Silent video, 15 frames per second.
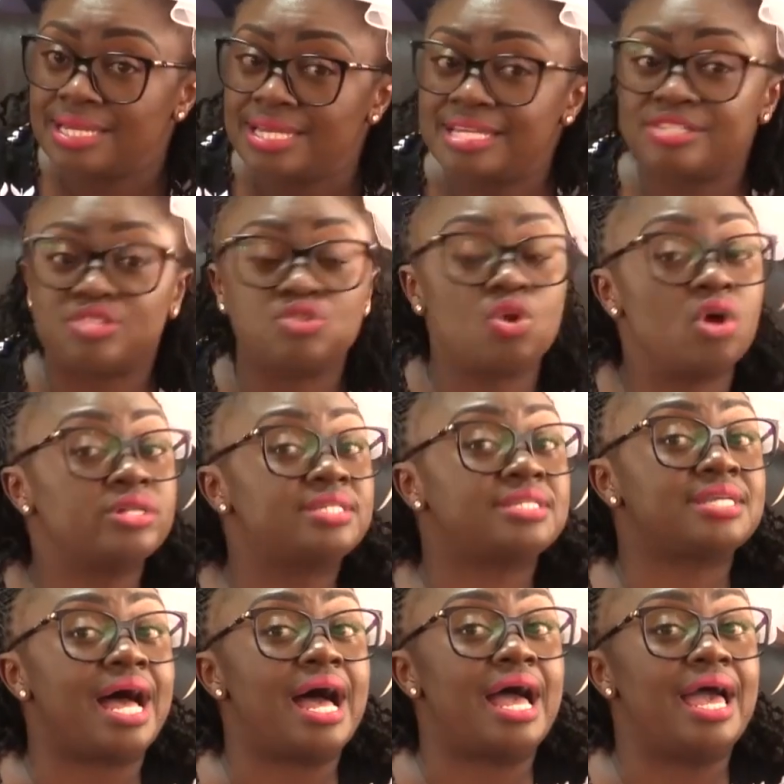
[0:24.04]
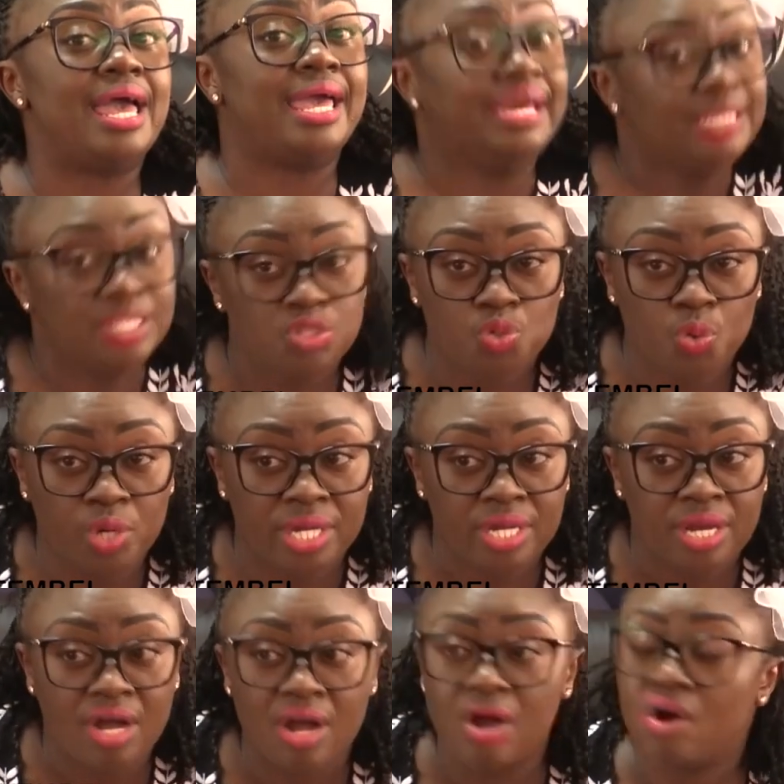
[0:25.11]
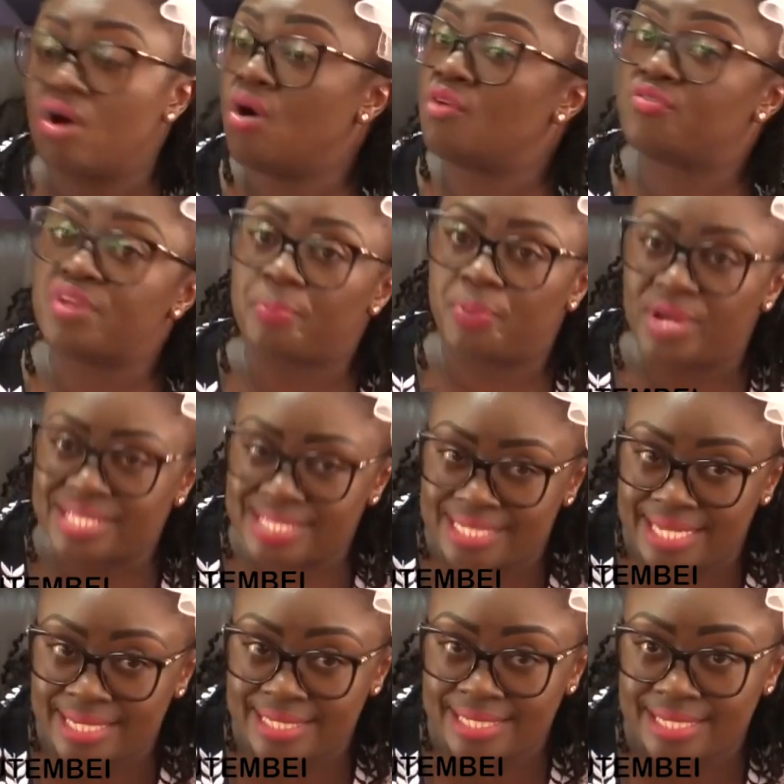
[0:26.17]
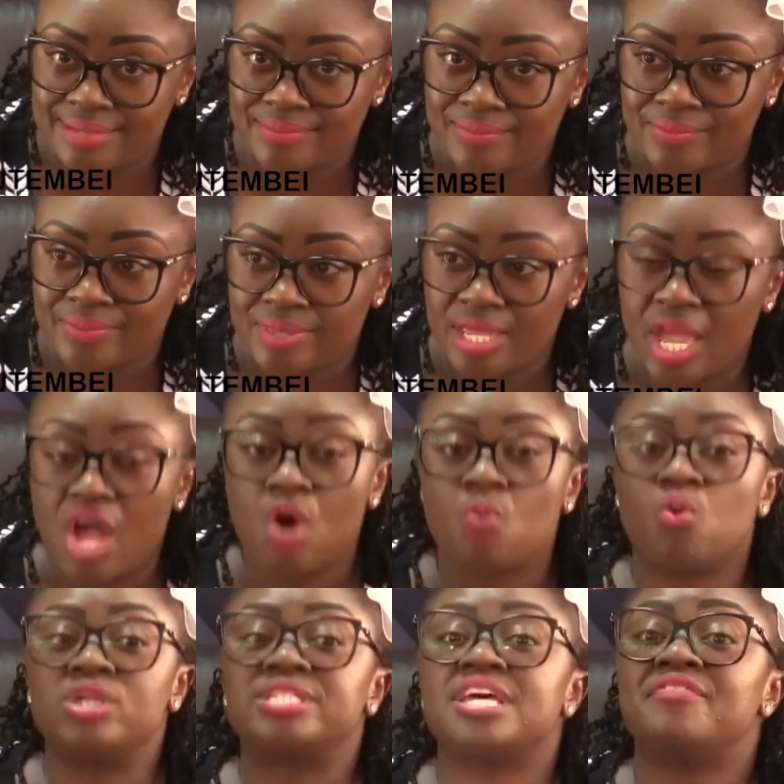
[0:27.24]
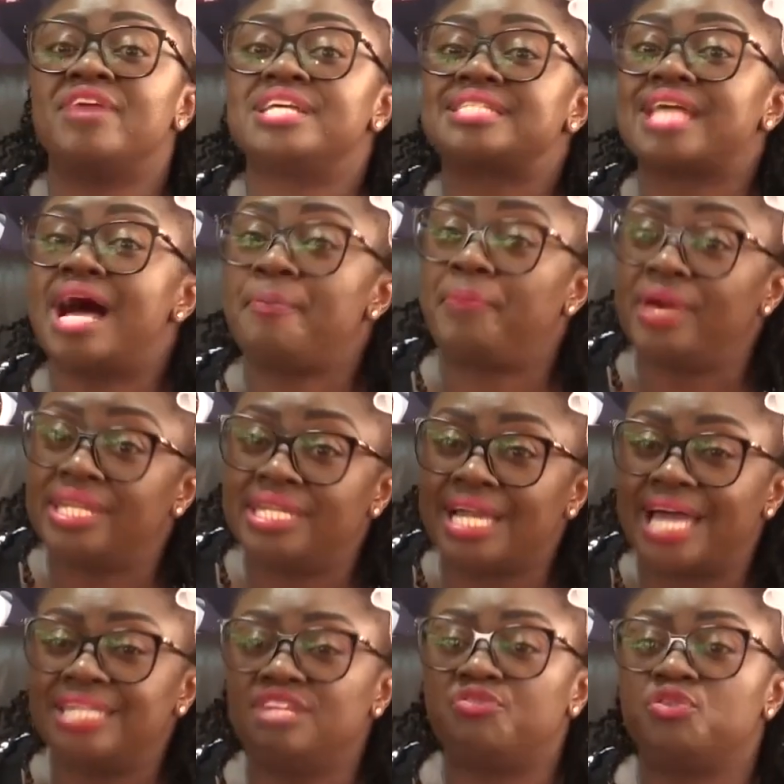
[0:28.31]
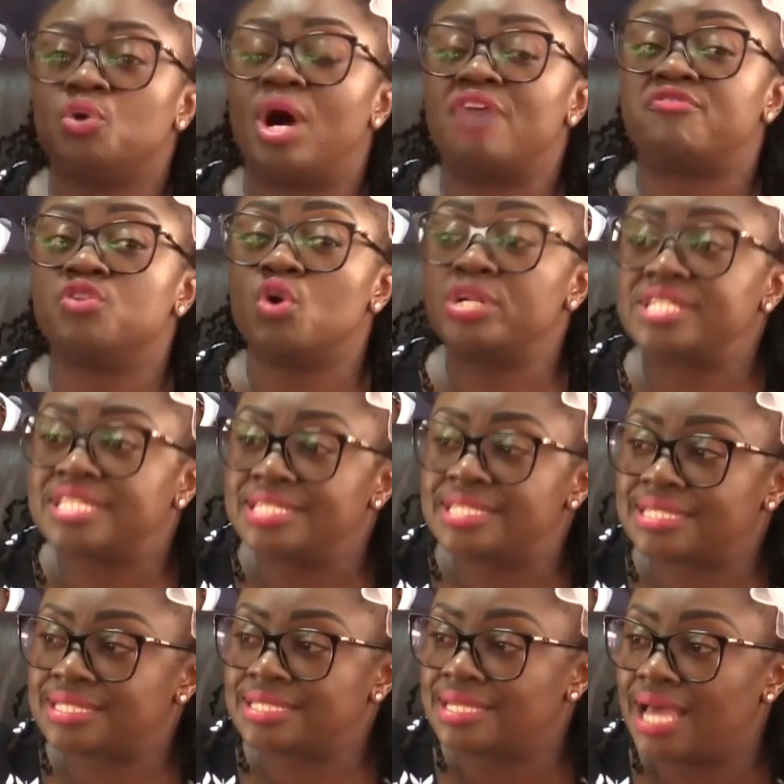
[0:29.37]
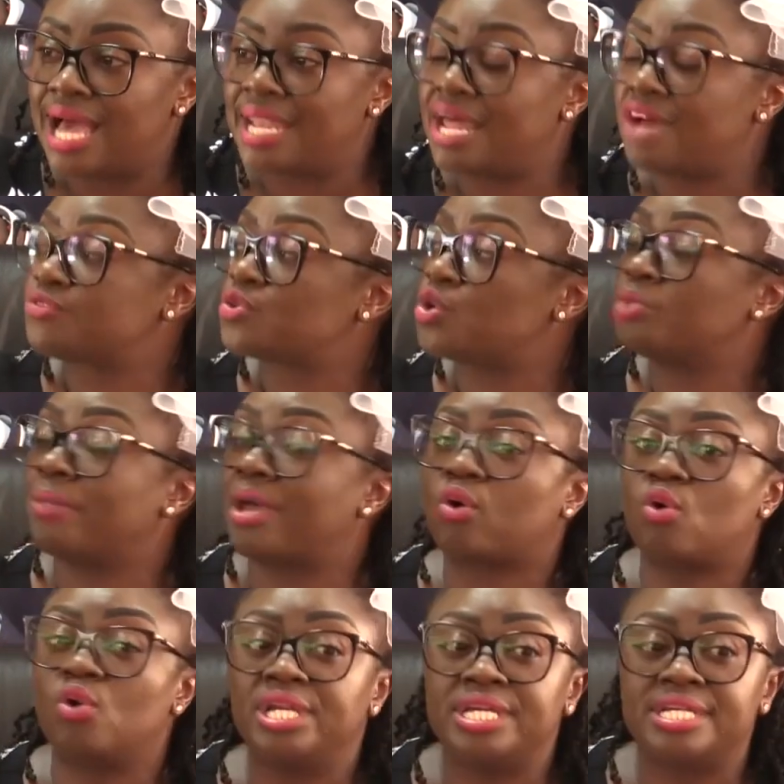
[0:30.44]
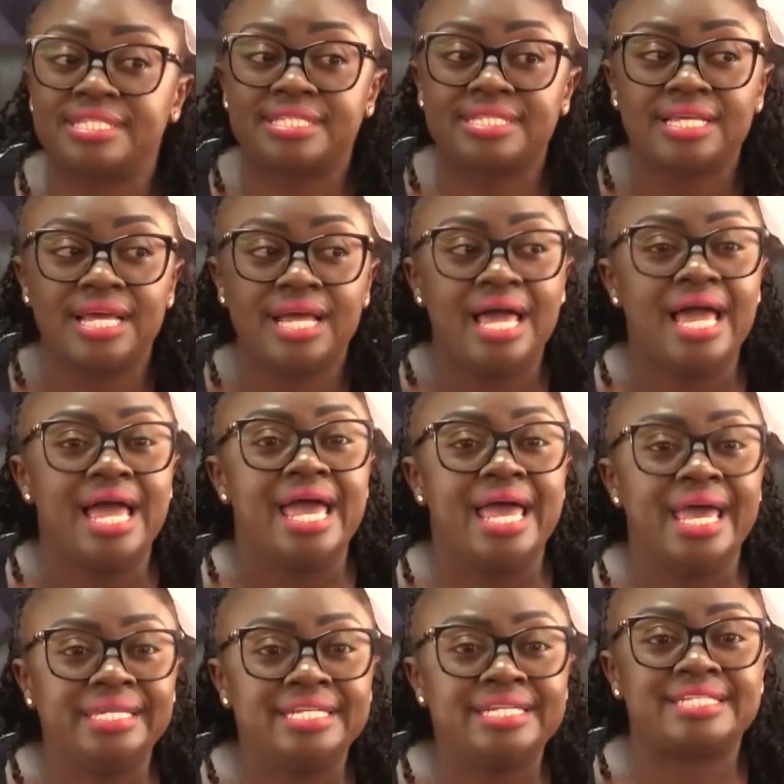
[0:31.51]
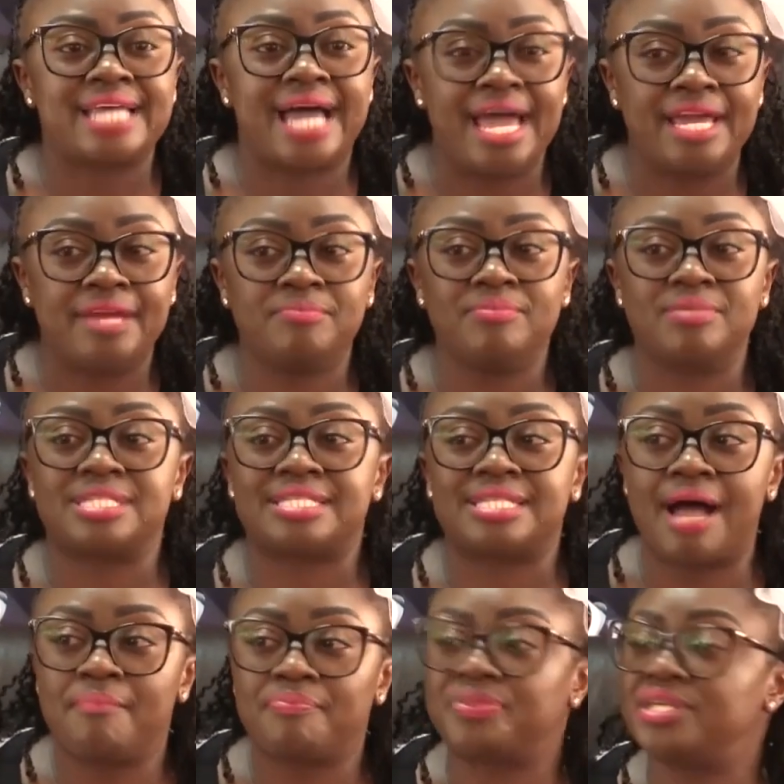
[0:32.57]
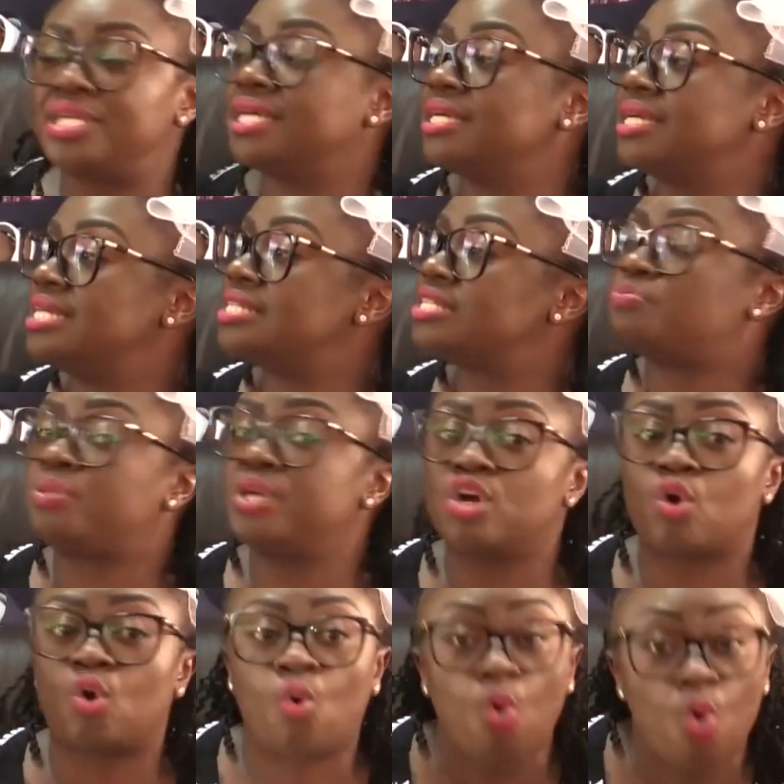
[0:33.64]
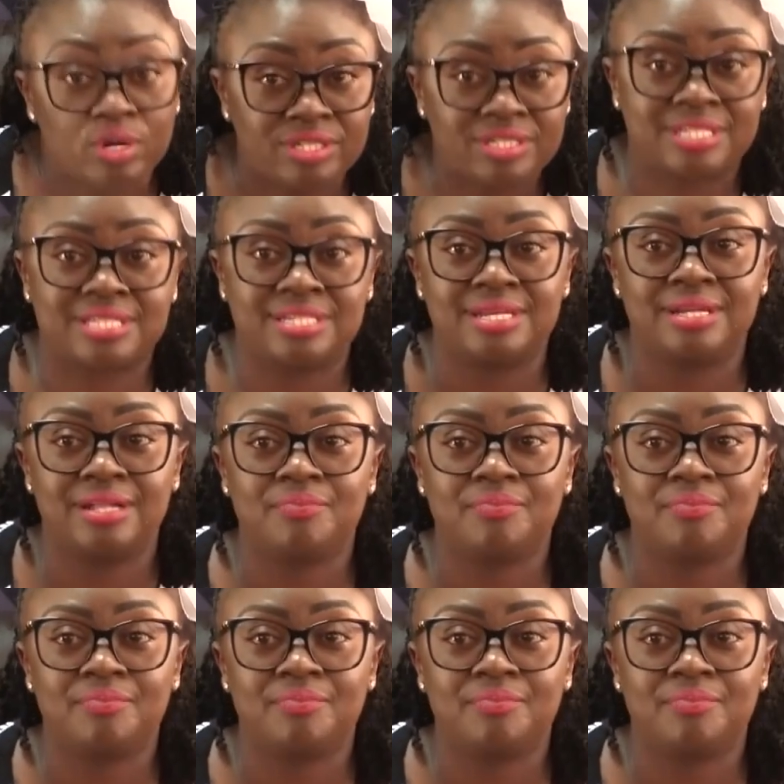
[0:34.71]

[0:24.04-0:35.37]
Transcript: is not any doing of the president. Whatever is happening, and if you have noticed, and I've told my colleagues, anytime something is being cooked